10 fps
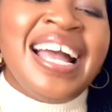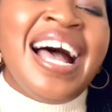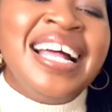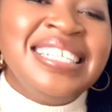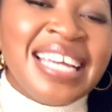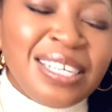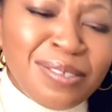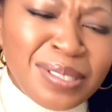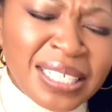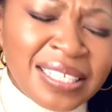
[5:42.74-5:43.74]

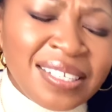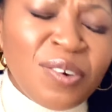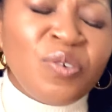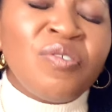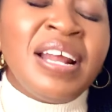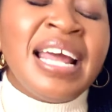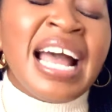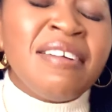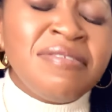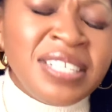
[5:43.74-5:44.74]
undiluted, run
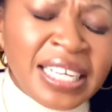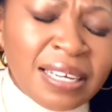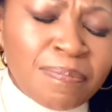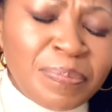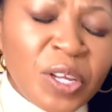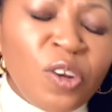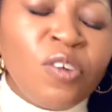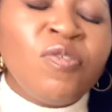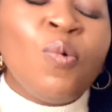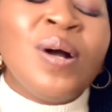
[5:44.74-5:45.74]
after him,
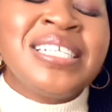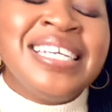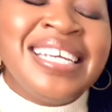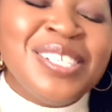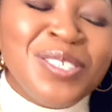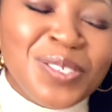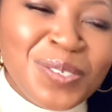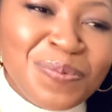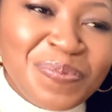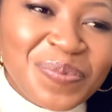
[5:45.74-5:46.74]
not for what he can
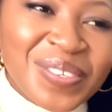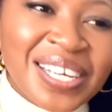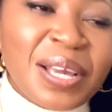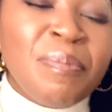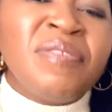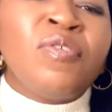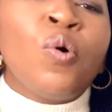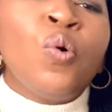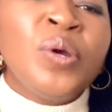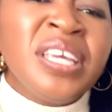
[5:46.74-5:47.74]
do, but for
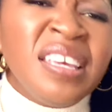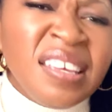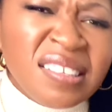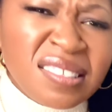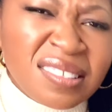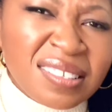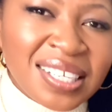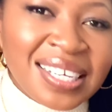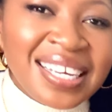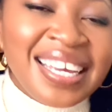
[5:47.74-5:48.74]
who he is,
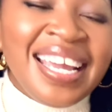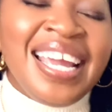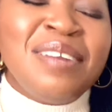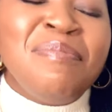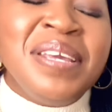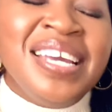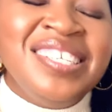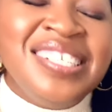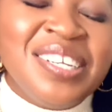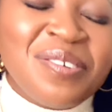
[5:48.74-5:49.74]
and be a
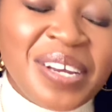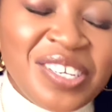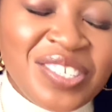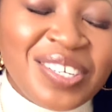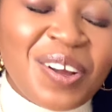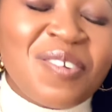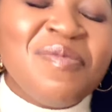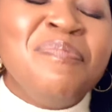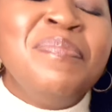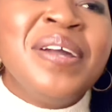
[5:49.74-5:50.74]
generation of
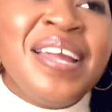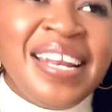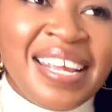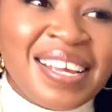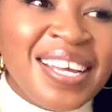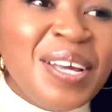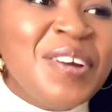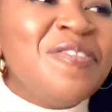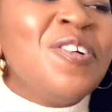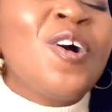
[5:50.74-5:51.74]
burning
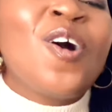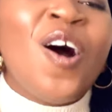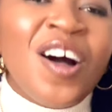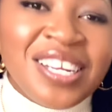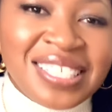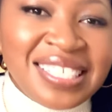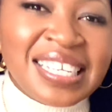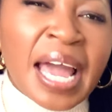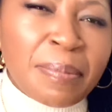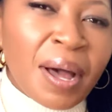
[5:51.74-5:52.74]
for God
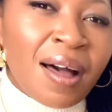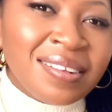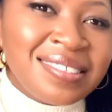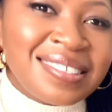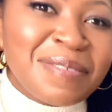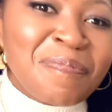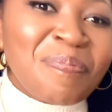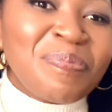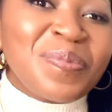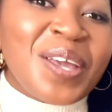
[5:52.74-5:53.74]
type hearts.
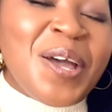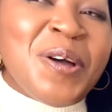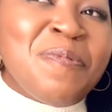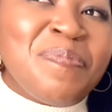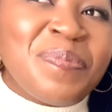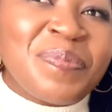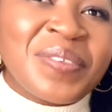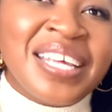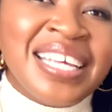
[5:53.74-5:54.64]
Um,